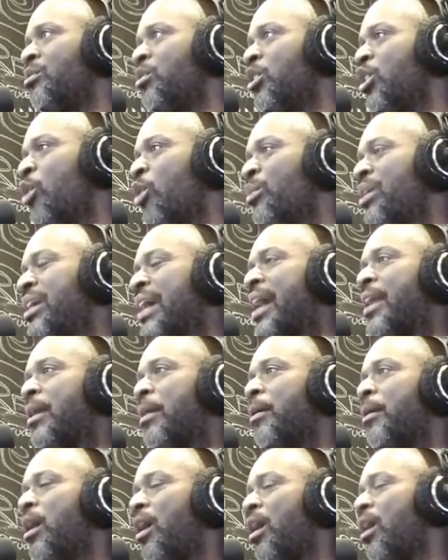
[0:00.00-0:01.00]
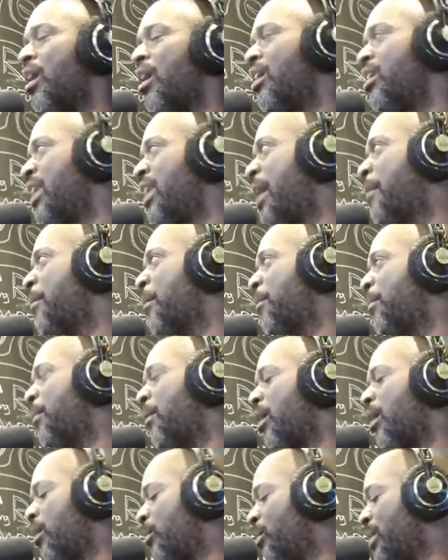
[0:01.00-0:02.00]
You know, we got a, a, a labor,
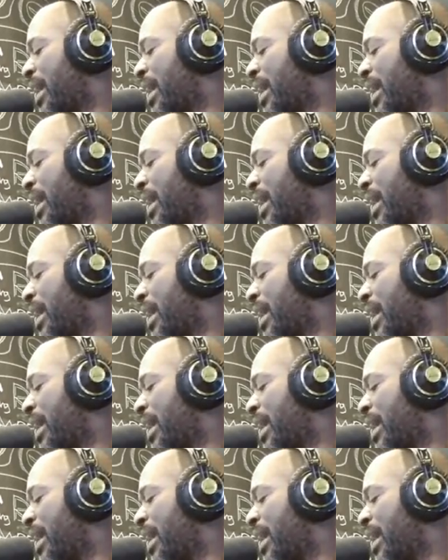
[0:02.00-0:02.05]
uh,